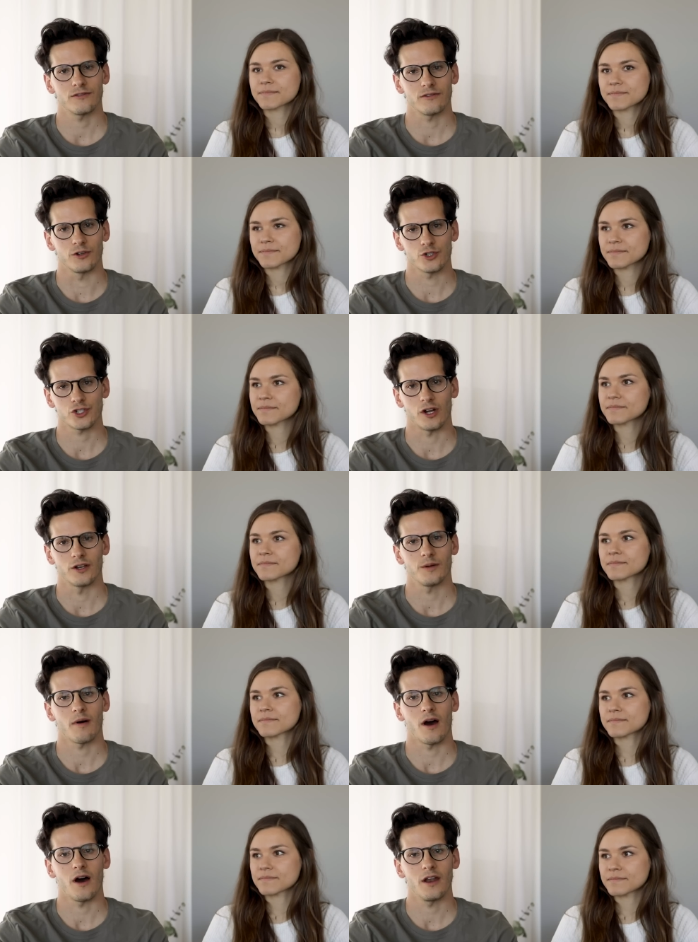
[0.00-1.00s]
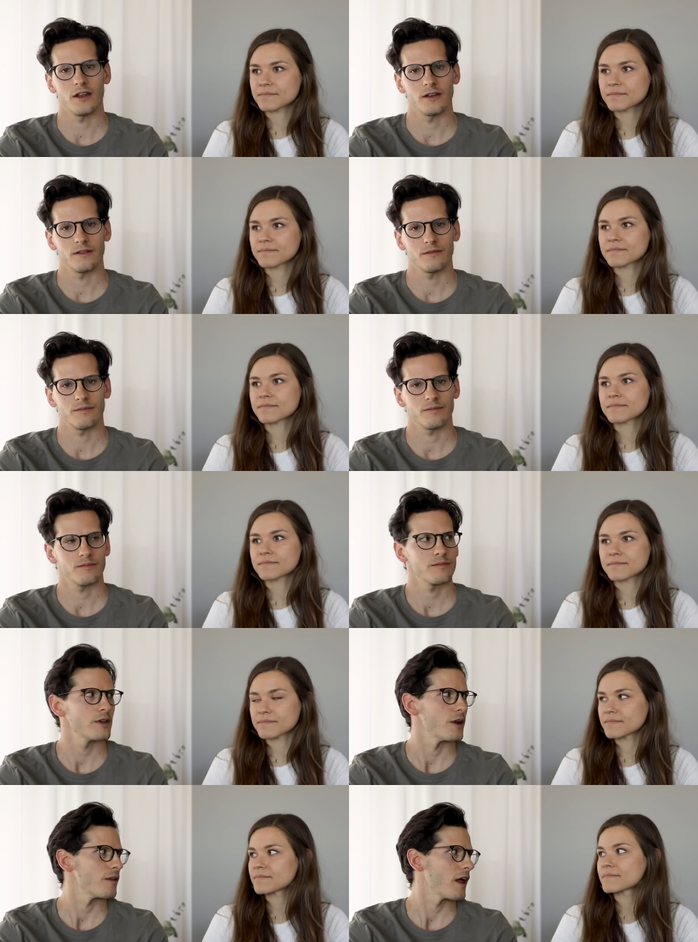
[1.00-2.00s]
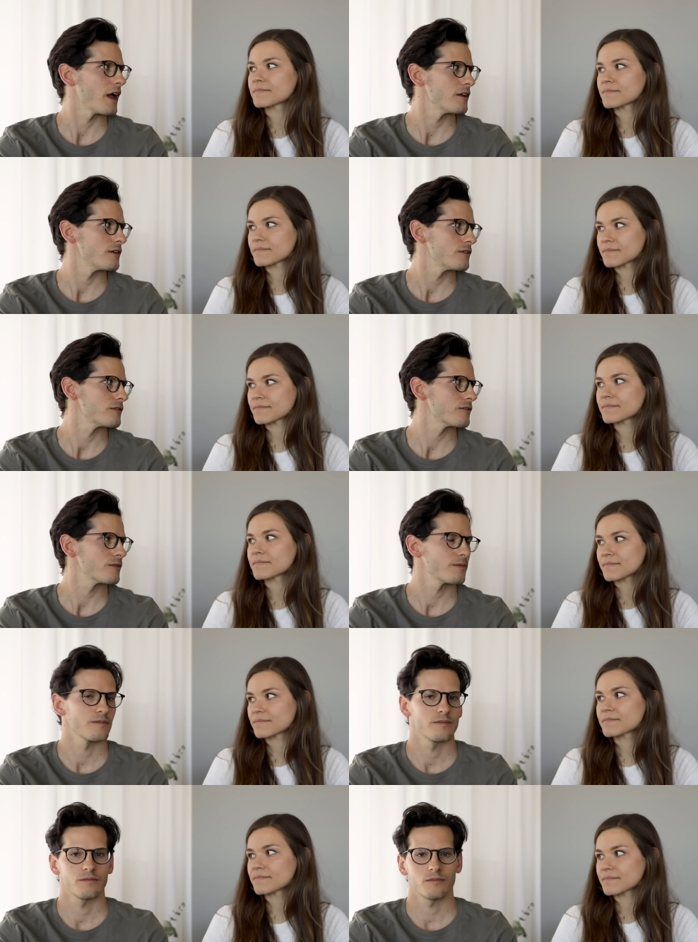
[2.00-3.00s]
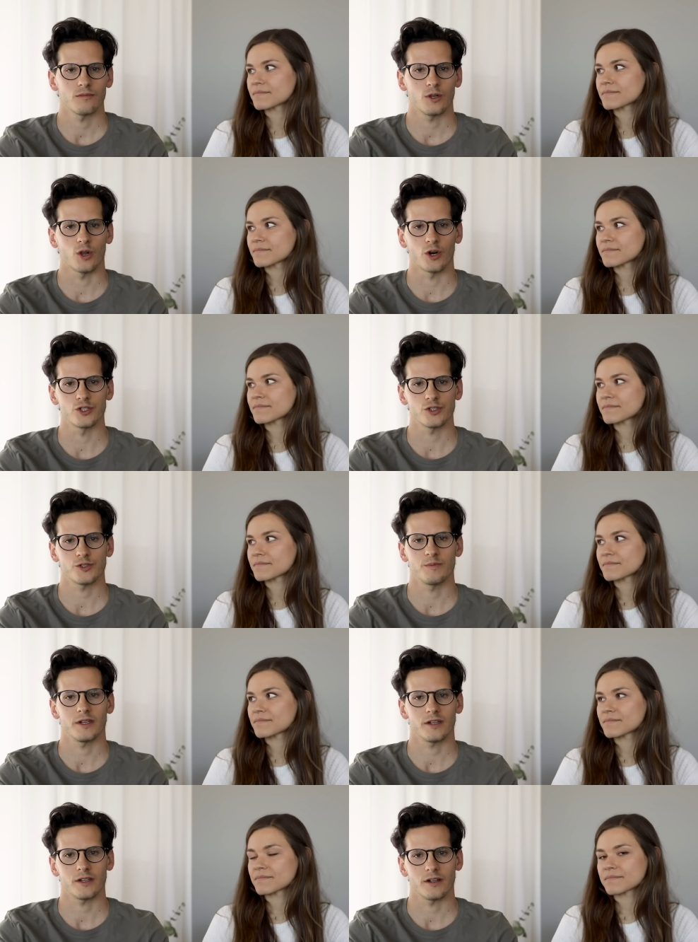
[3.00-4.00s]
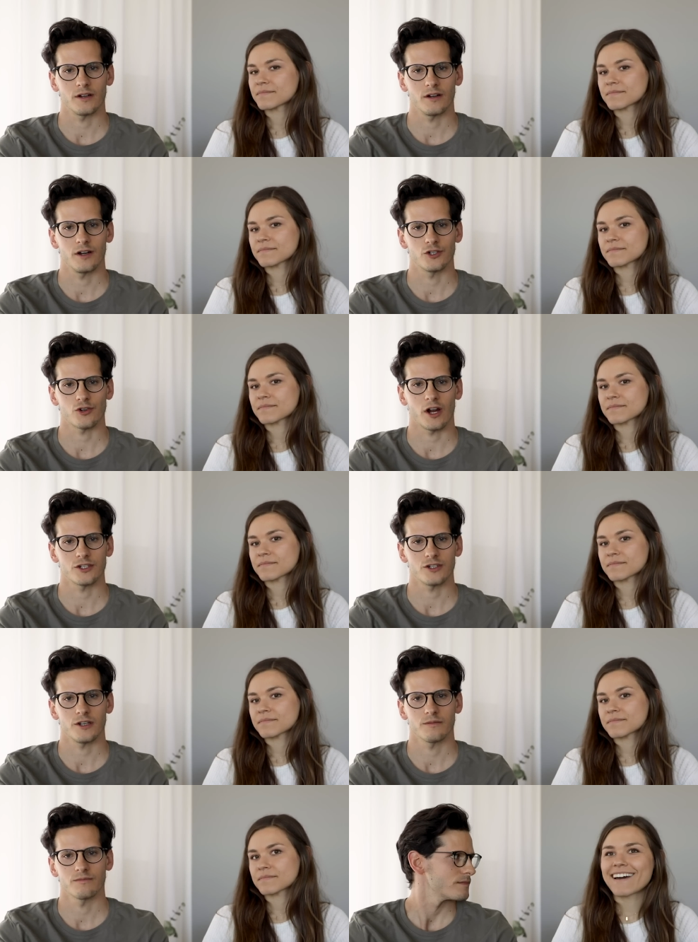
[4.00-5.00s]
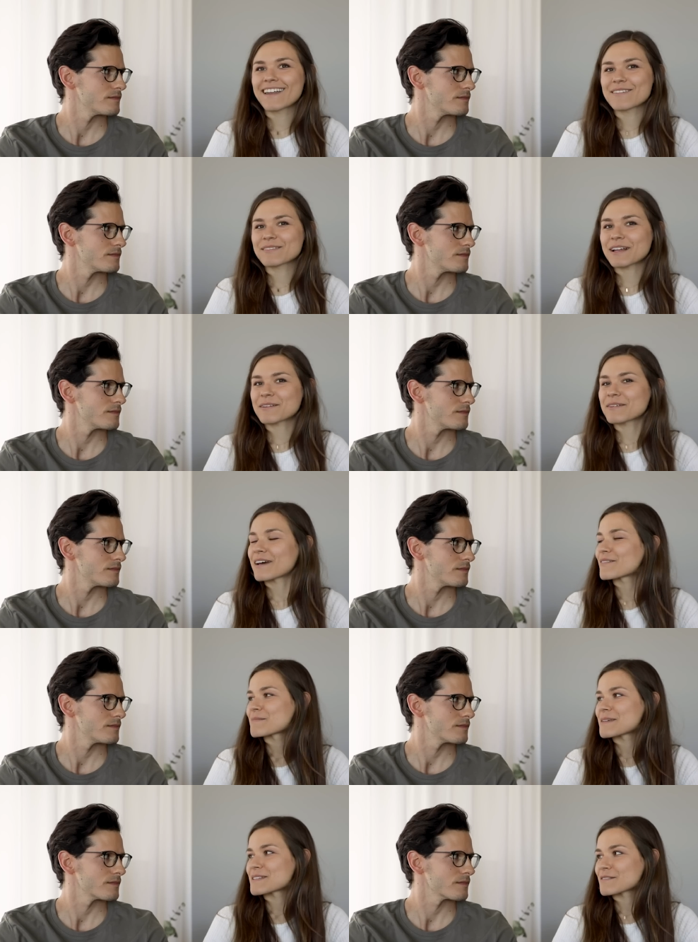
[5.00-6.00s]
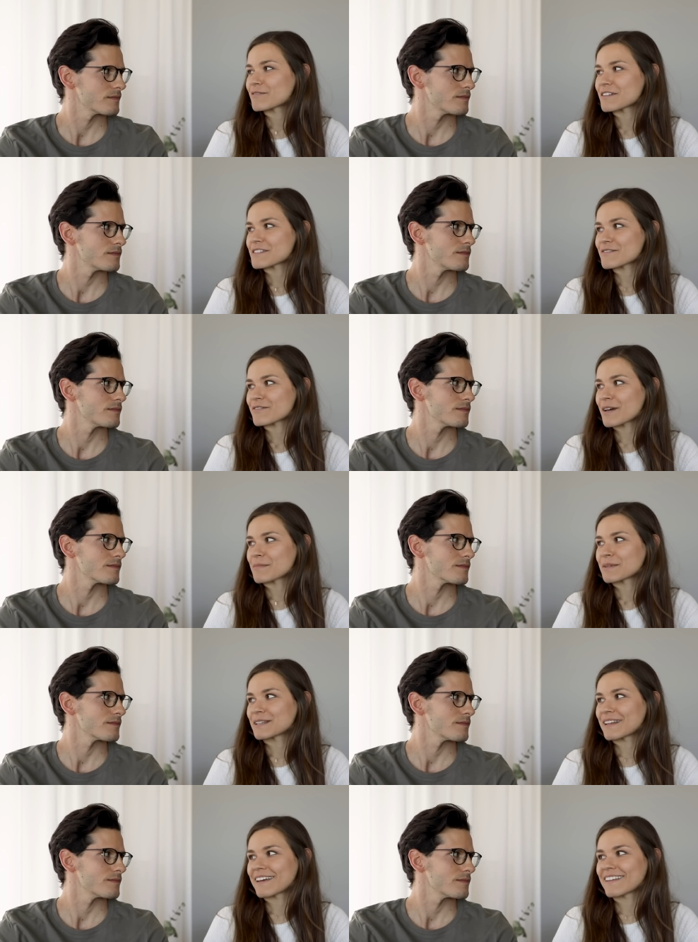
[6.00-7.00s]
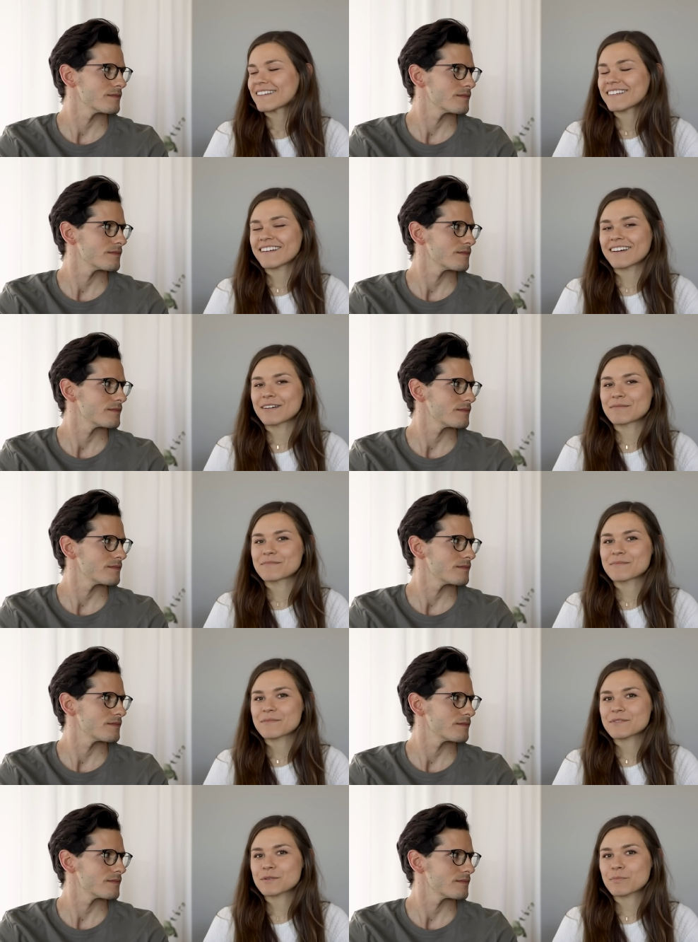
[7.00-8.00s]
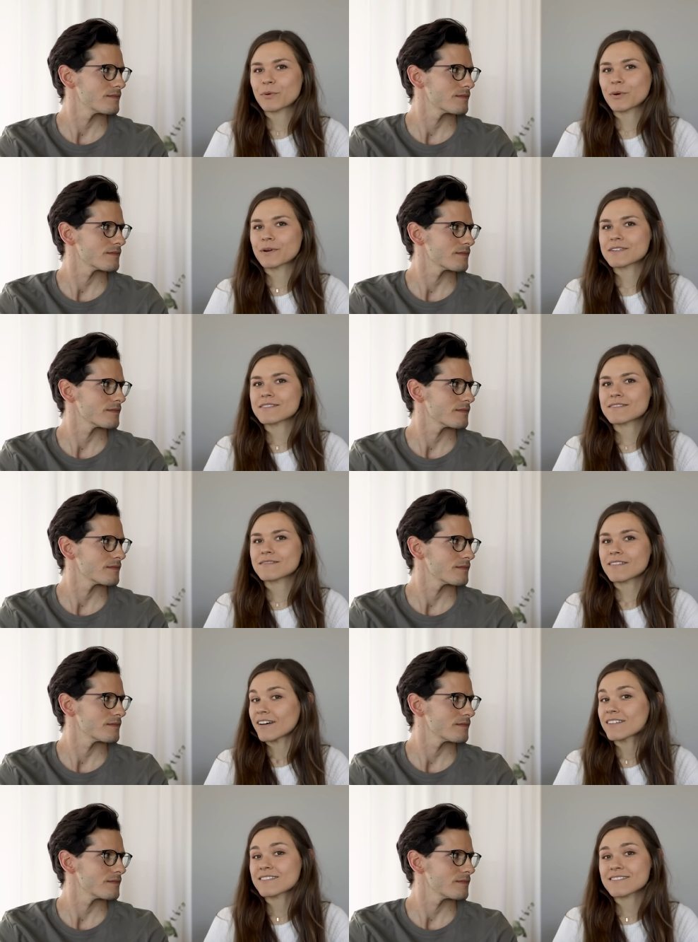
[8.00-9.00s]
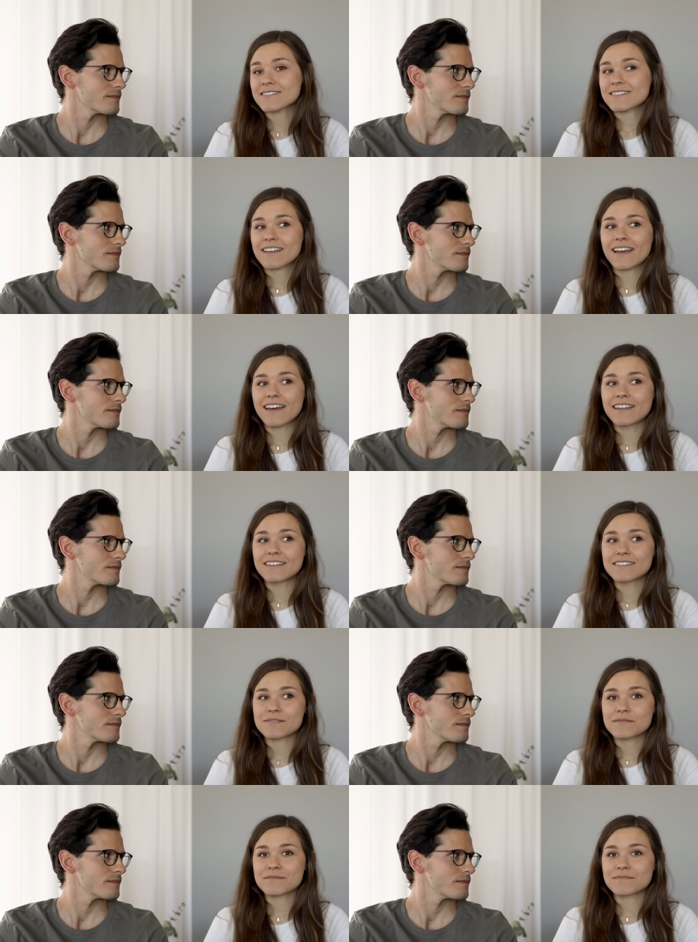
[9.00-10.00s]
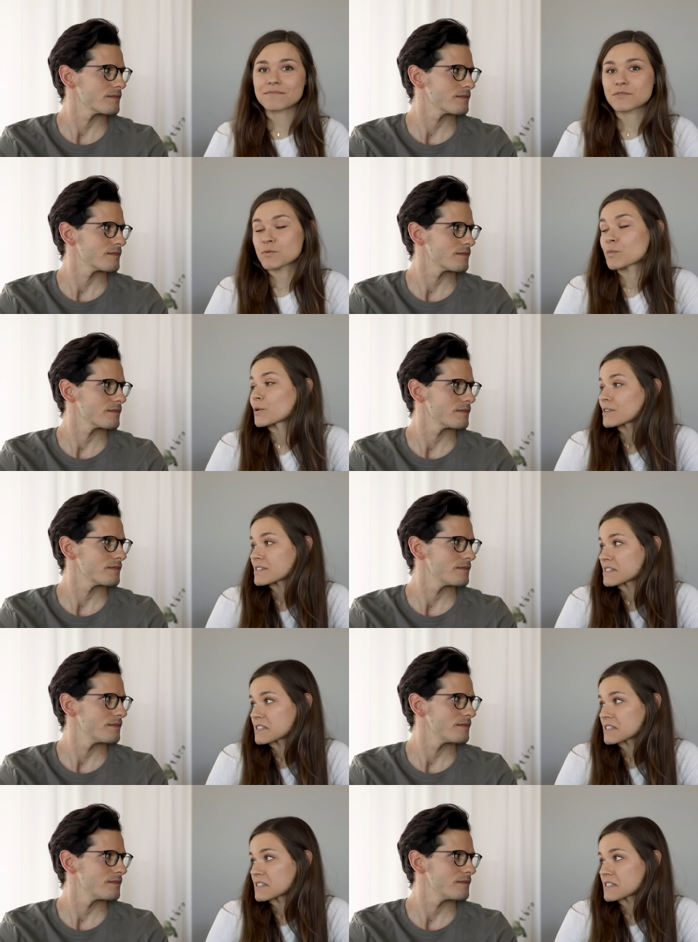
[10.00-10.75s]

Speaker 1: still shunned upon, and you know that is largely speaking, a, a, tragedy.
Speaker 2: And I'm glad we have amazing friends and family that um, support us and support this